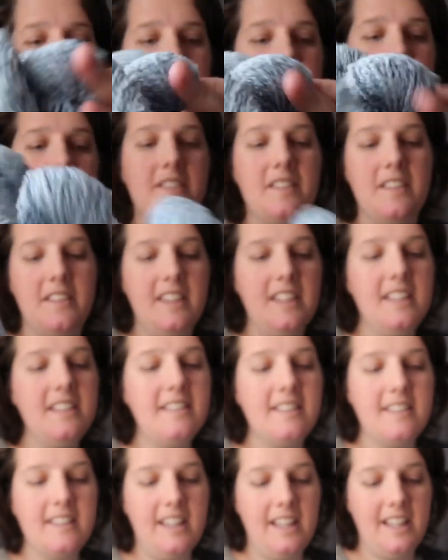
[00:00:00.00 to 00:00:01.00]
So
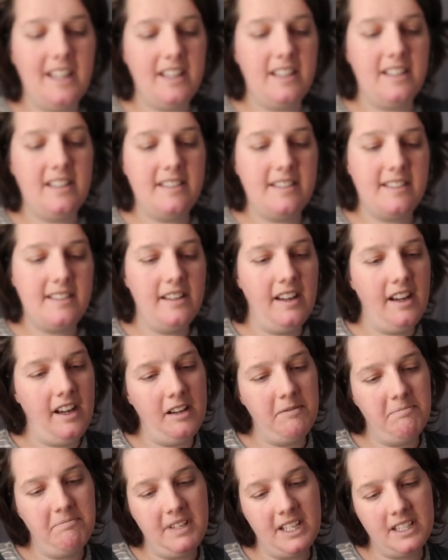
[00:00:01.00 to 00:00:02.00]
this is
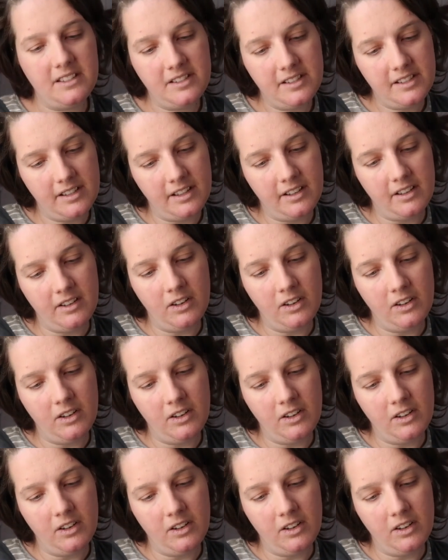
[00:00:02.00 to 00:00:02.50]
a mixture